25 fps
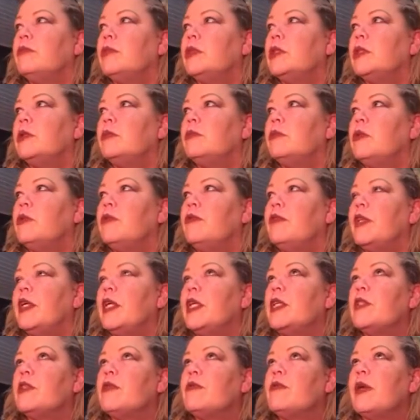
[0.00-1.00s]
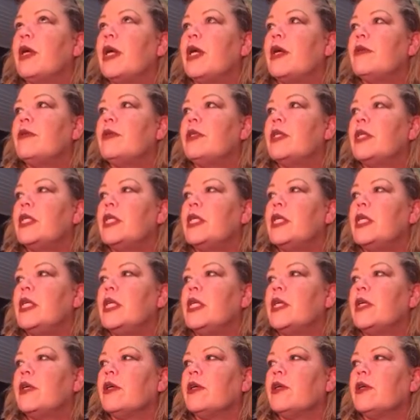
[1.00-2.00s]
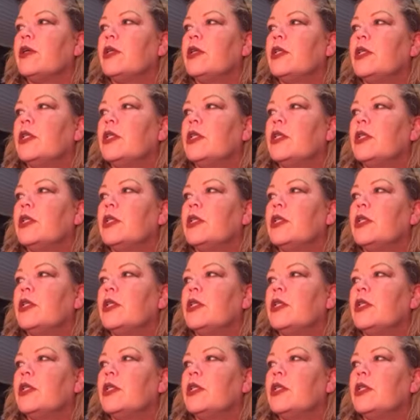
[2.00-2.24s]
just move things around in here